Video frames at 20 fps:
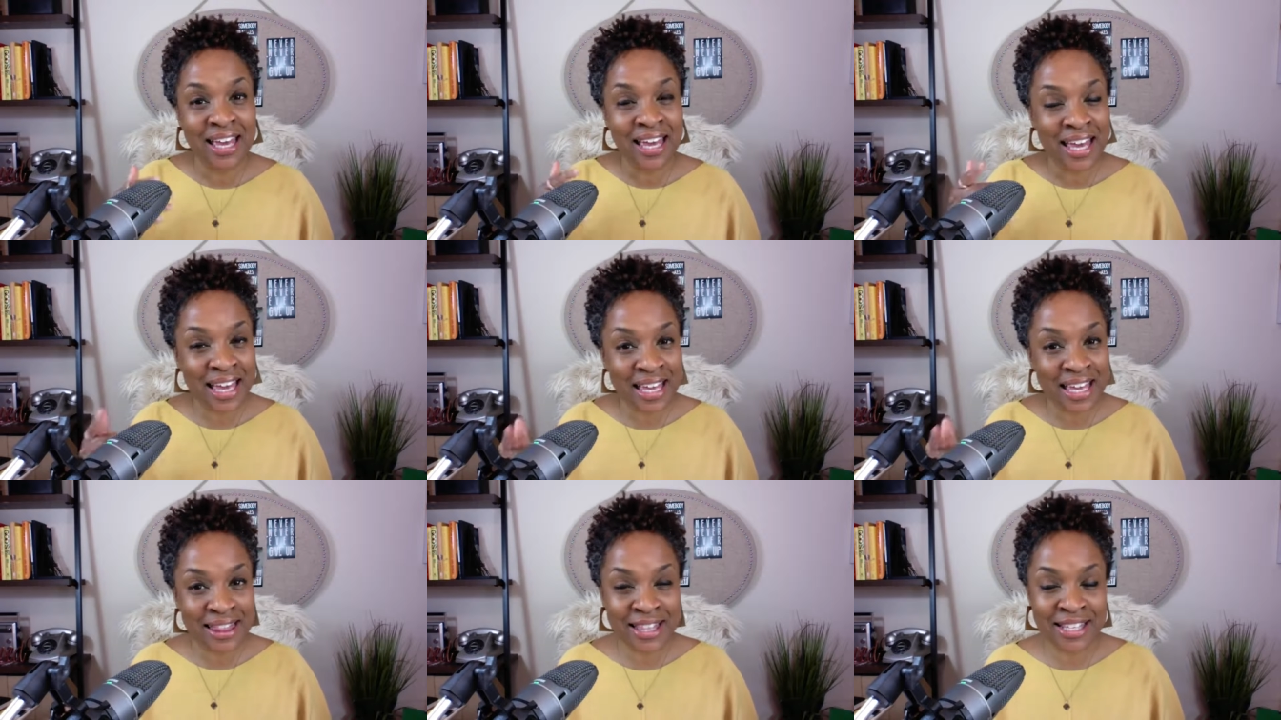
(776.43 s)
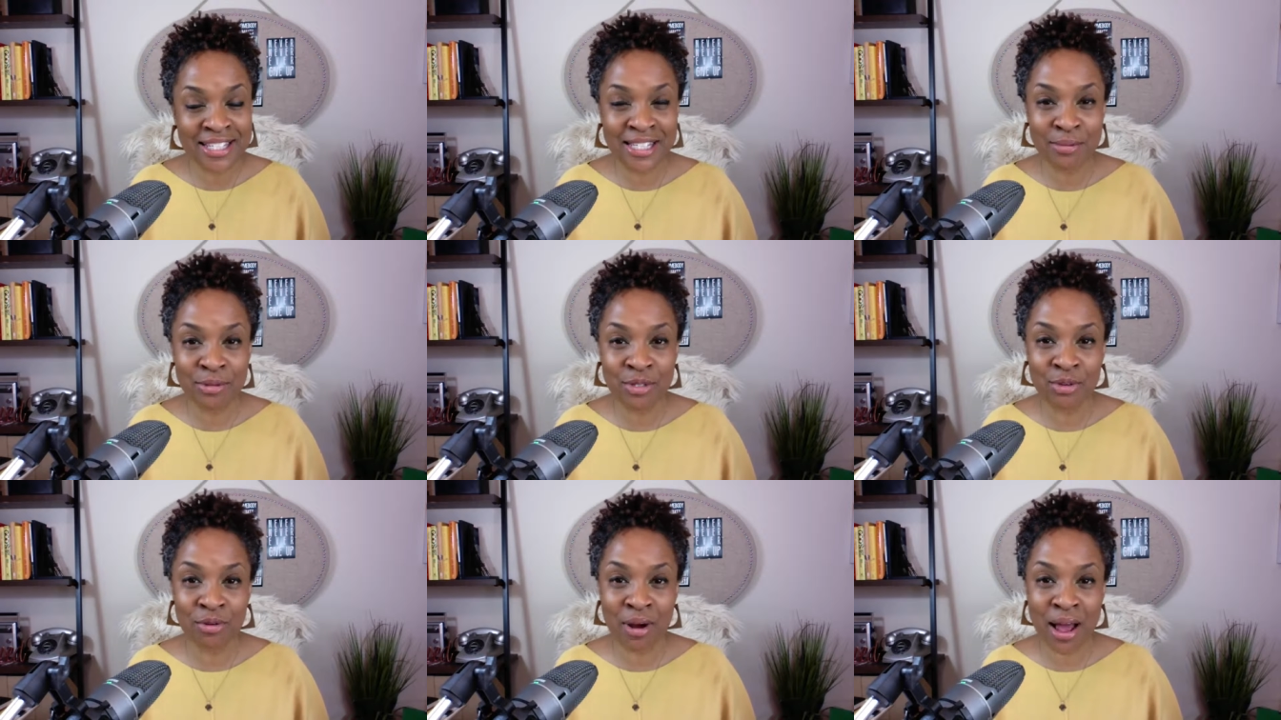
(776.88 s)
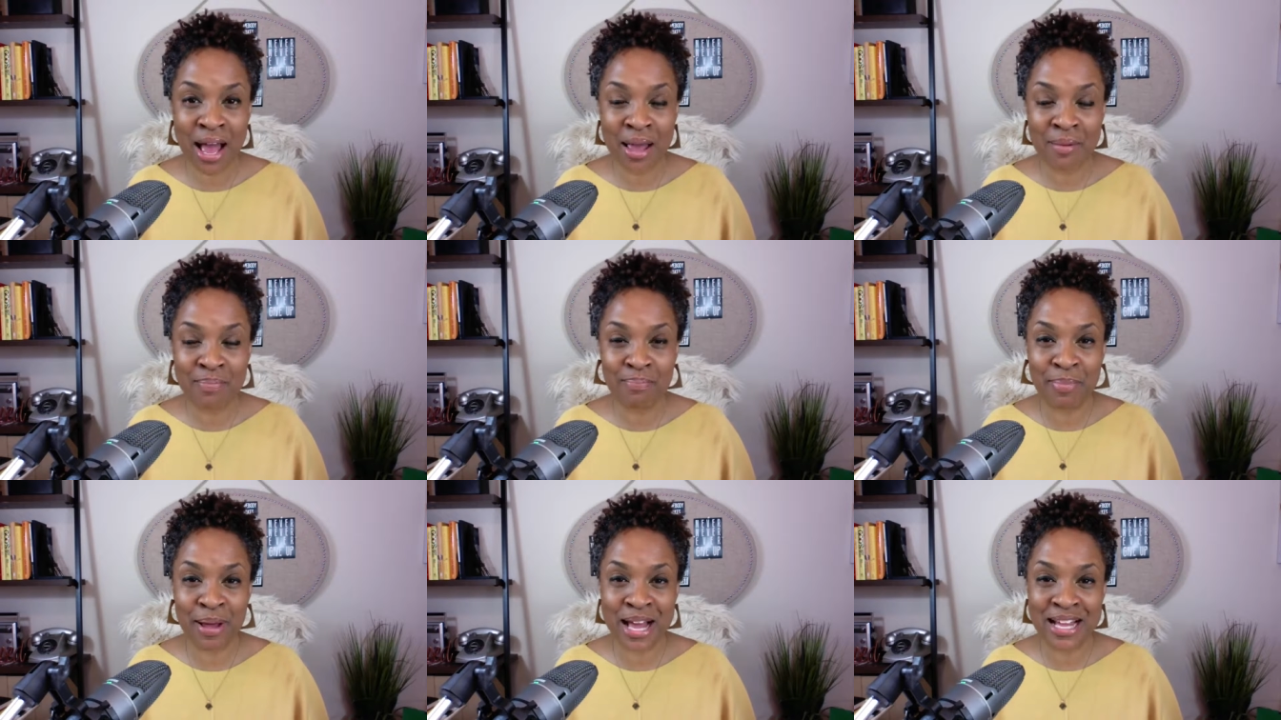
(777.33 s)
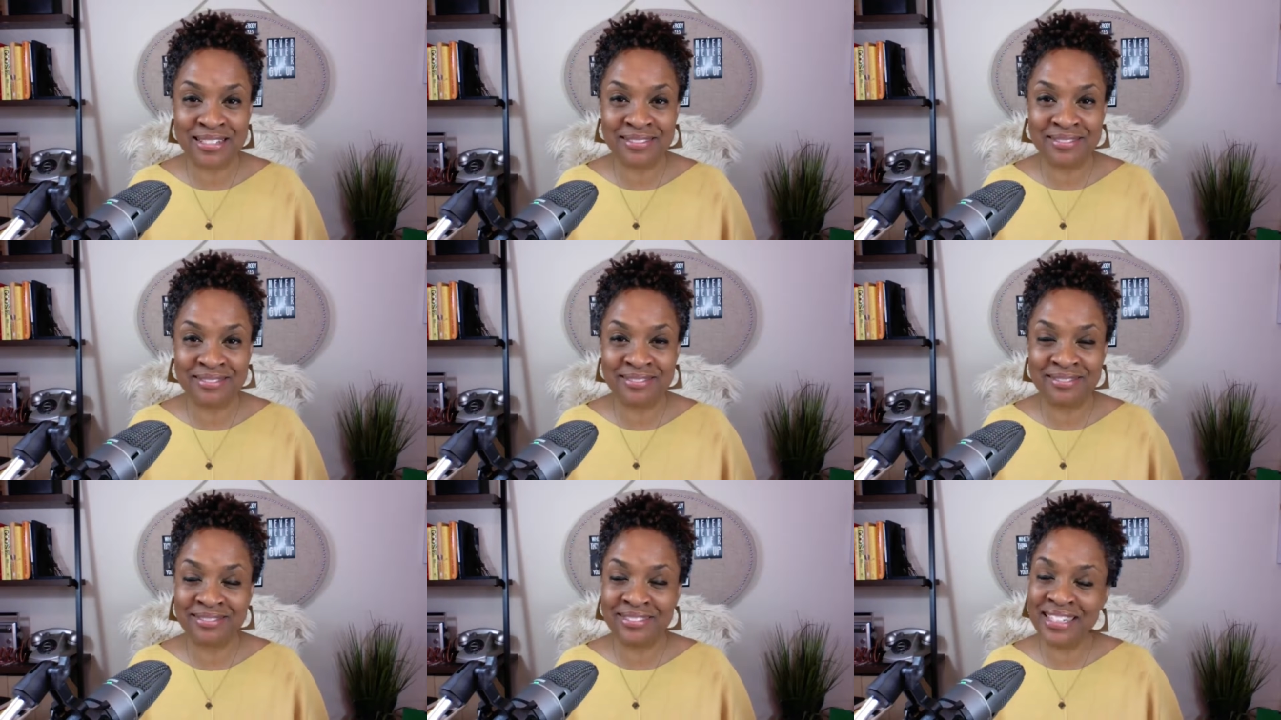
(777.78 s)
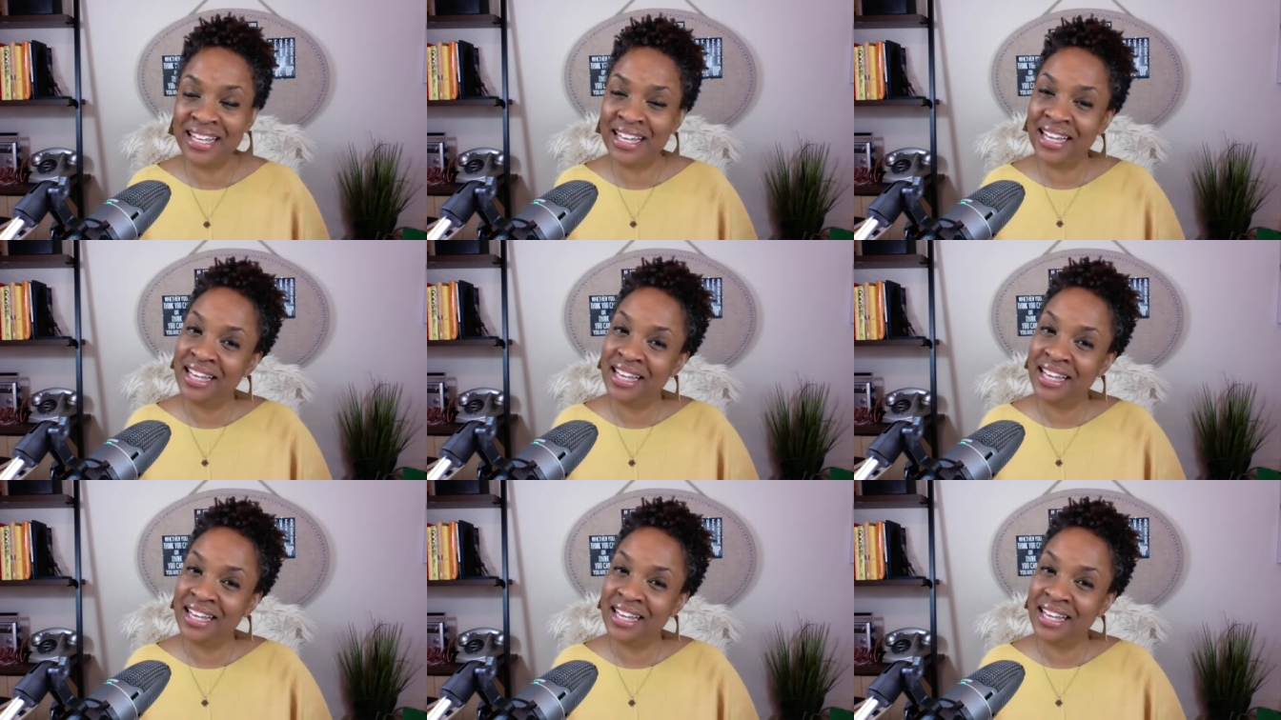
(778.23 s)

Hit the subscribe button.